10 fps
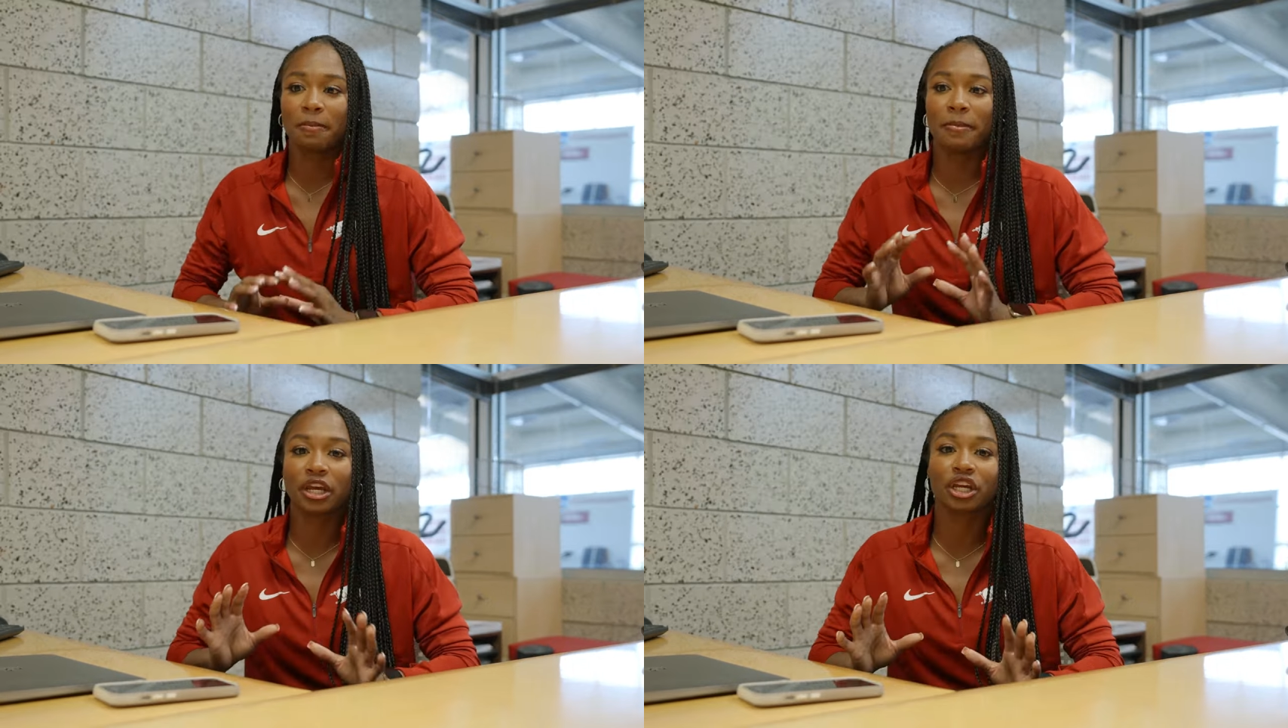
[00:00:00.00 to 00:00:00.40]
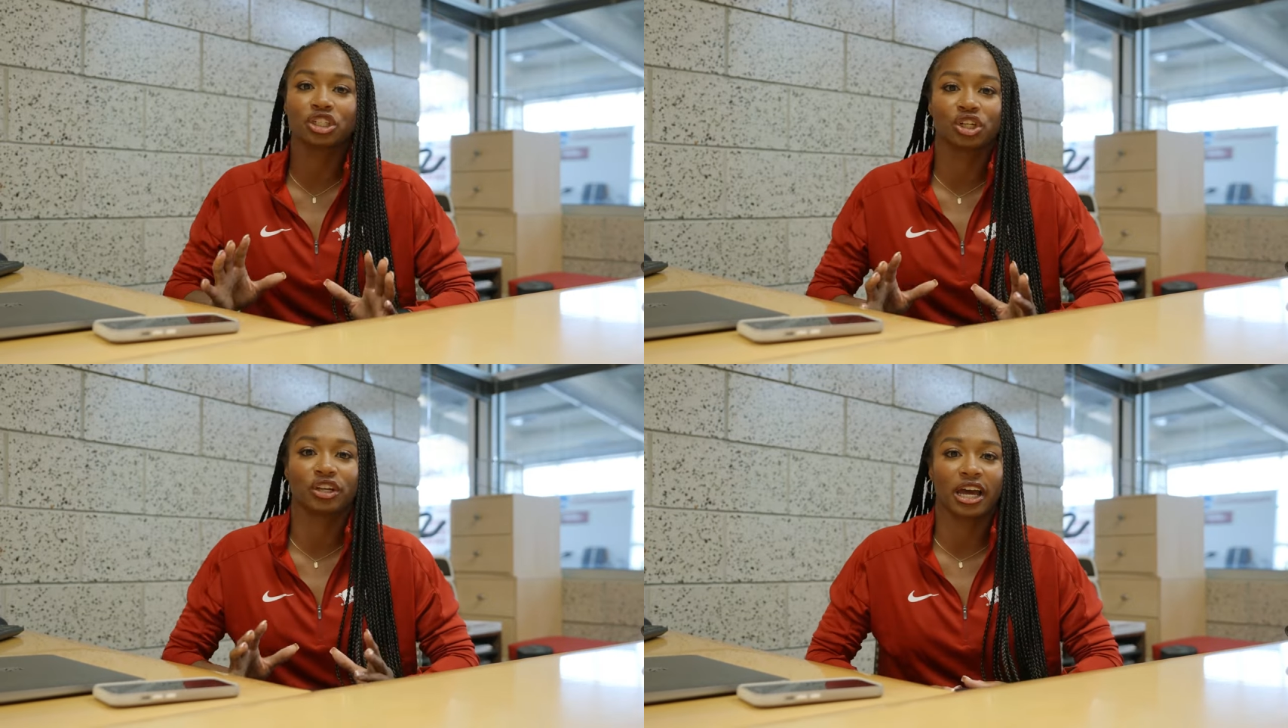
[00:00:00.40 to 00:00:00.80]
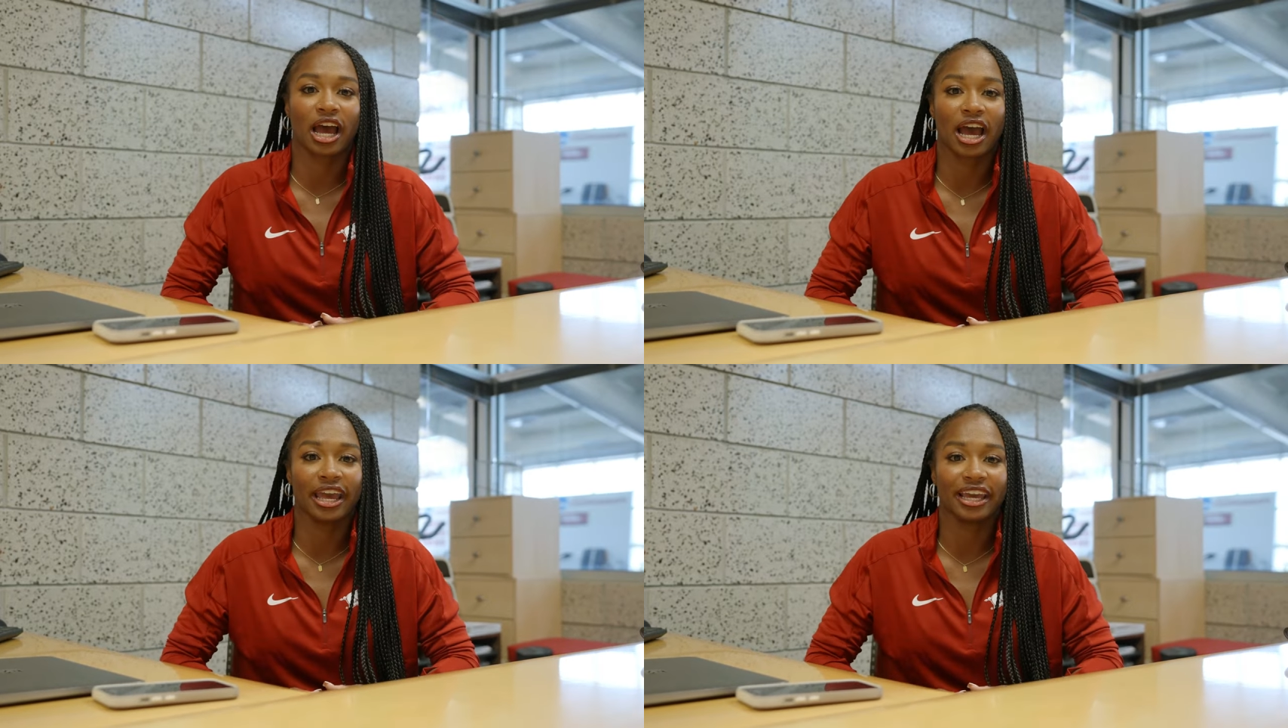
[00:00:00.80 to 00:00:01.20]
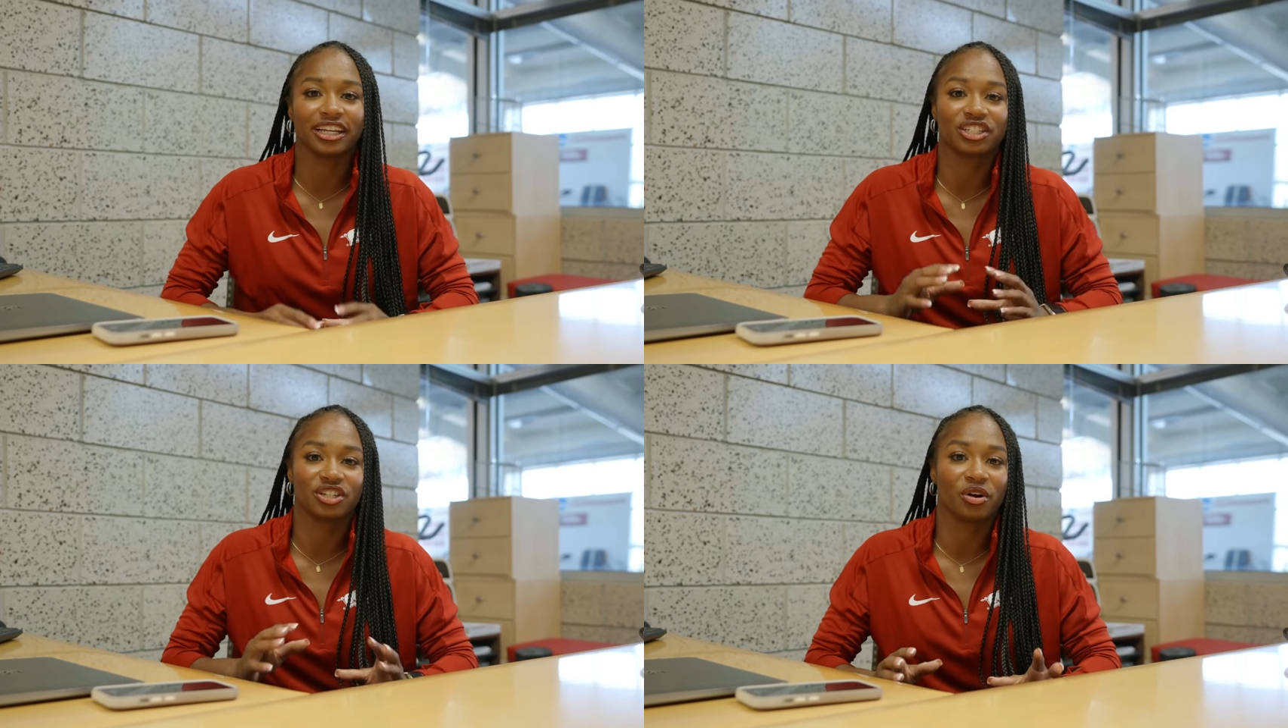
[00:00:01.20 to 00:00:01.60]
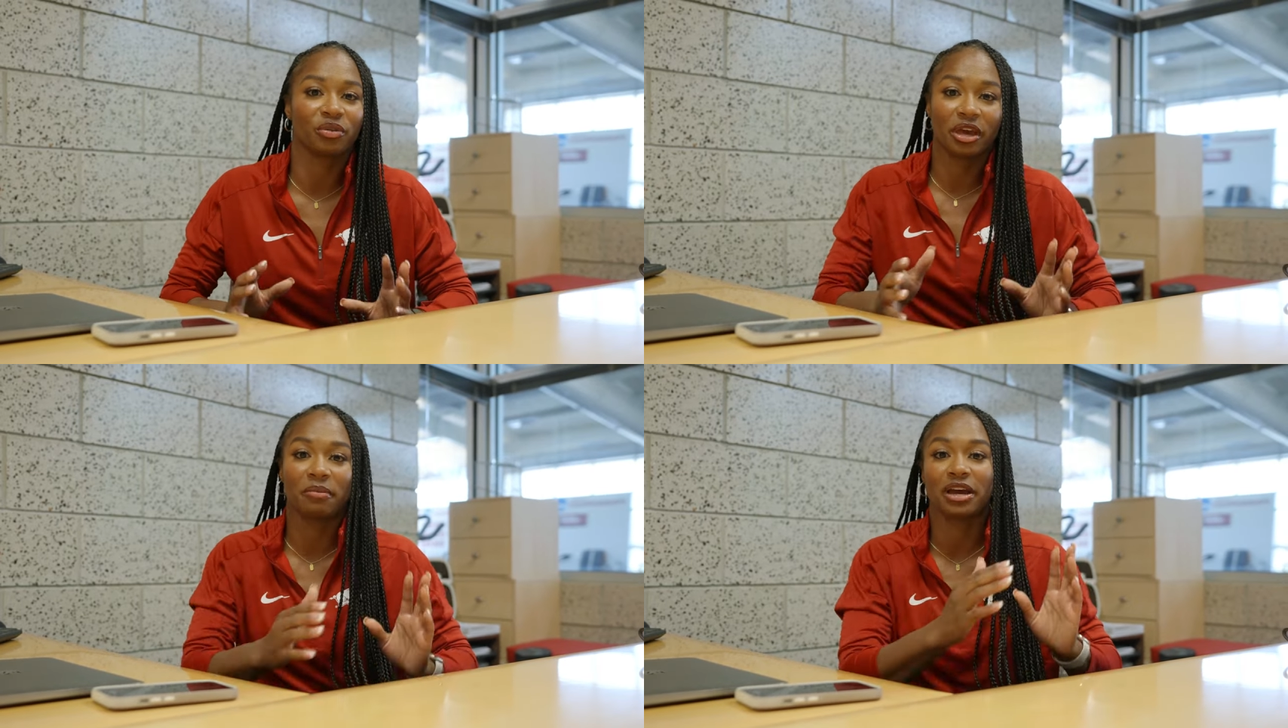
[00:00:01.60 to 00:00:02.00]
making sure that I get to know
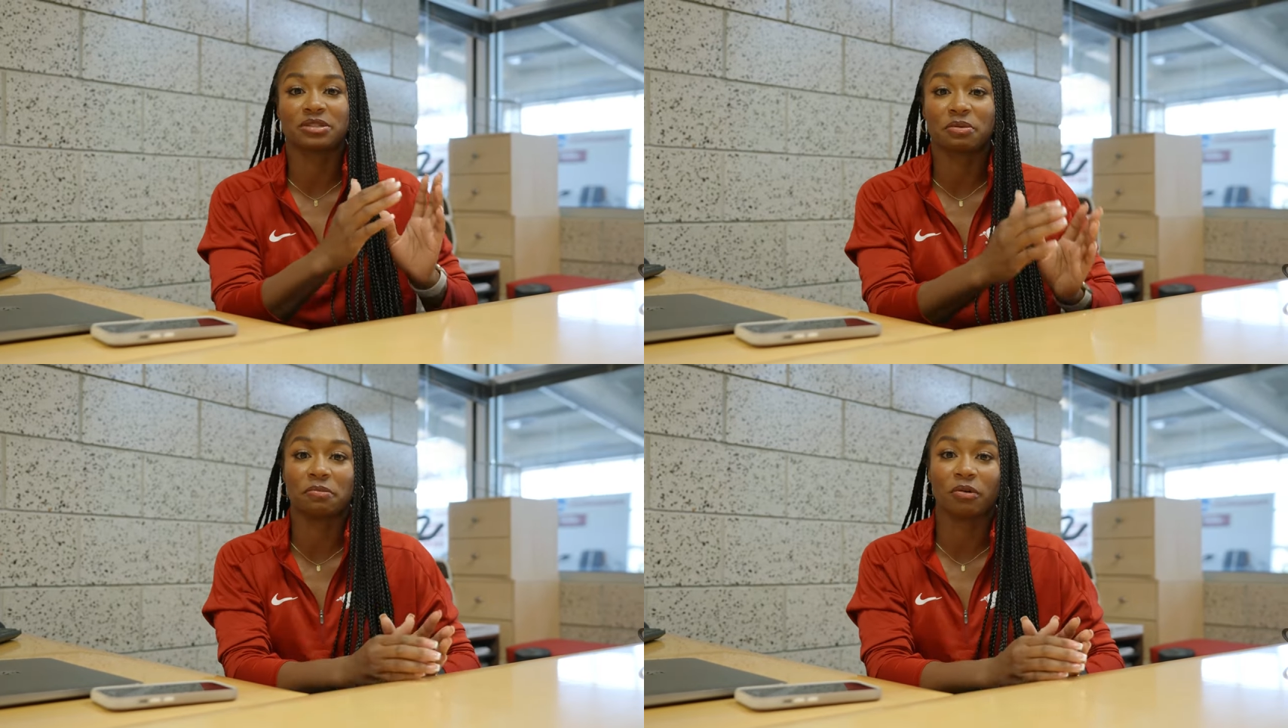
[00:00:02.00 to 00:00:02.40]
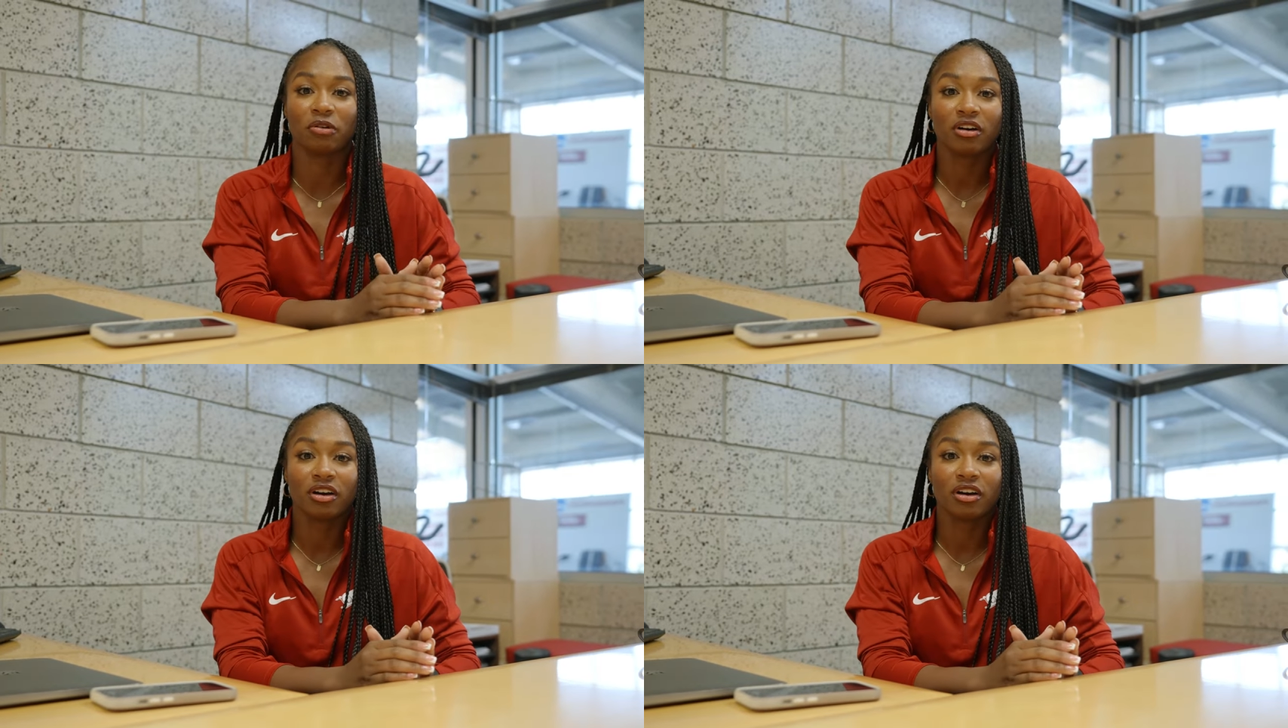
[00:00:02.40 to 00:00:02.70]
them as people.